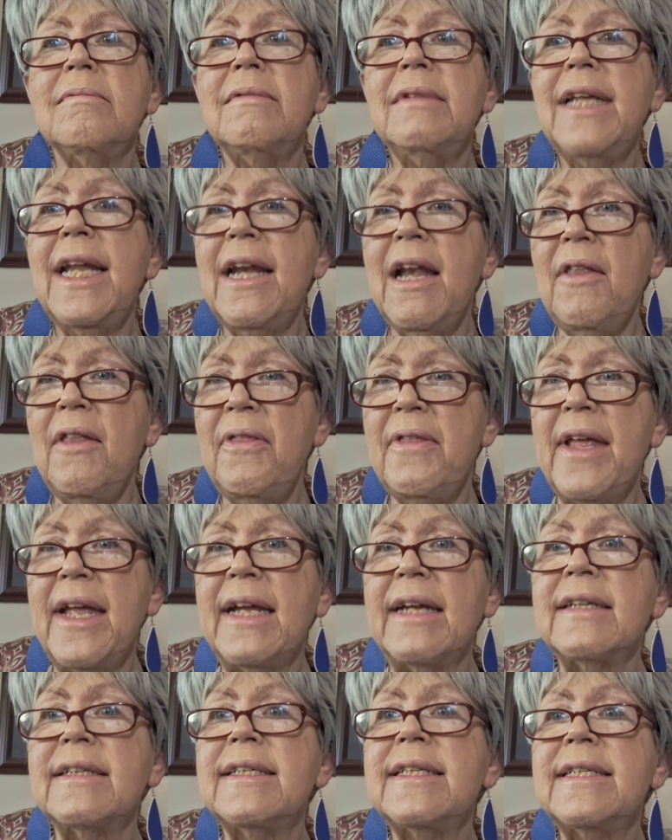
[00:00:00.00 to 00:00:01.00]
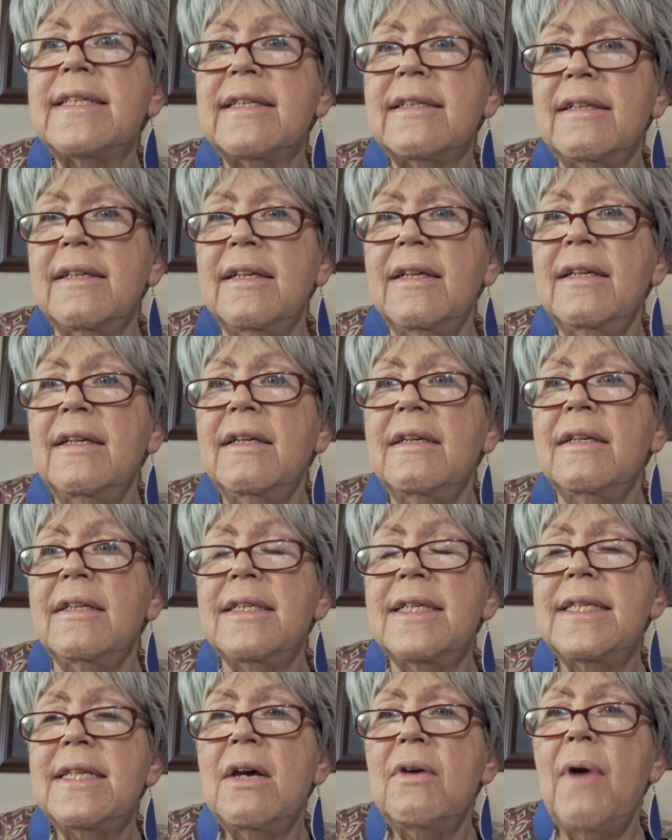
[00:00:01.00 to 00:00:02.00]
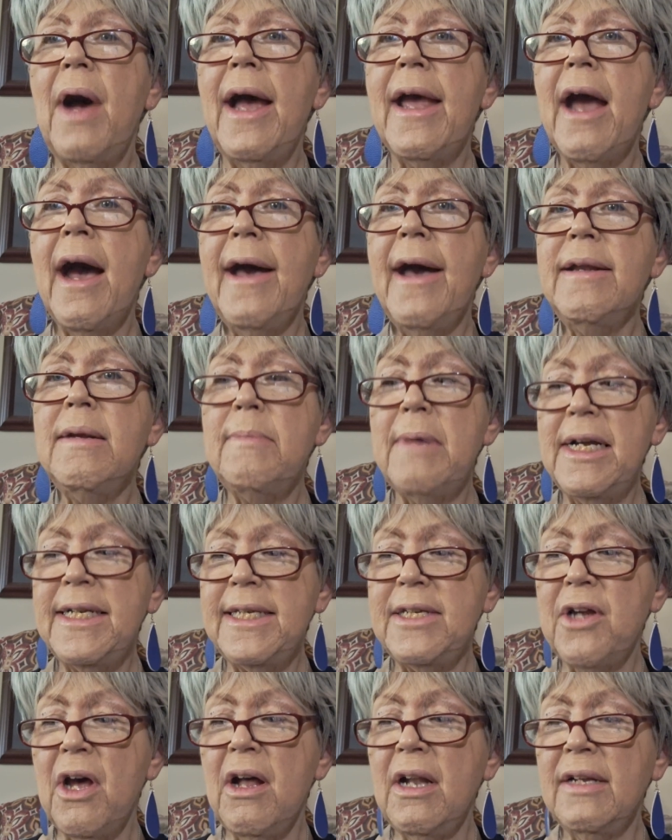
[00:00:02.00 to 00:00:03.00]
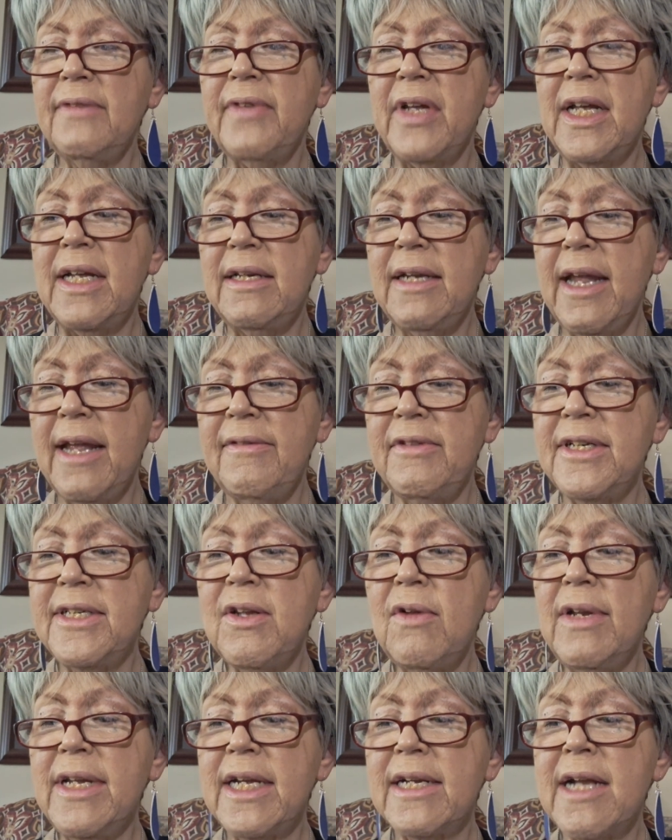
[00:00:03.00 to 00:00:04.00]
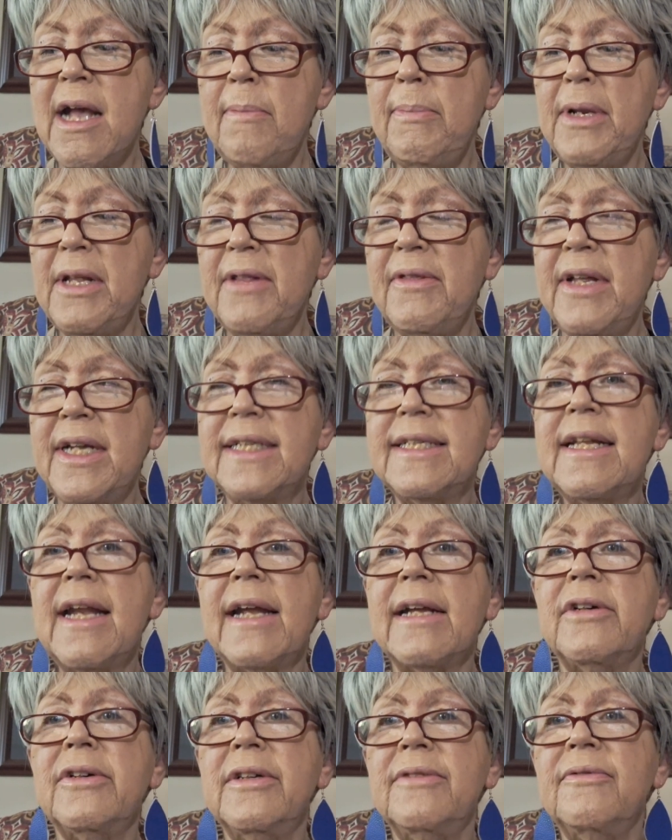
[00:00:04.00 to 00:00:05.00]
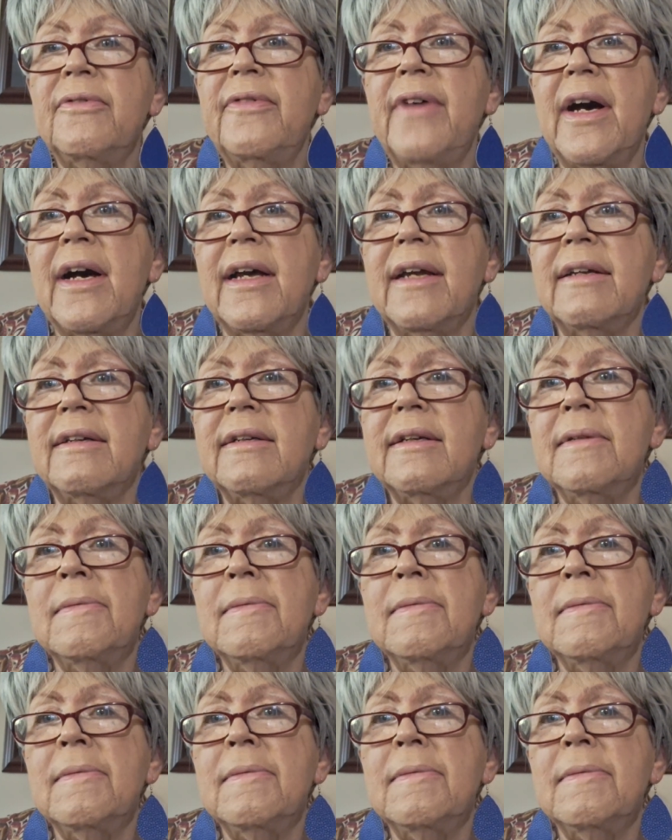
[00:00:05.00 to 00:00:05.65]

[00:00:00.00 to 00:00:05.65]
little things. So I itemized all of it, and there's only a couple of things that I couldn't find.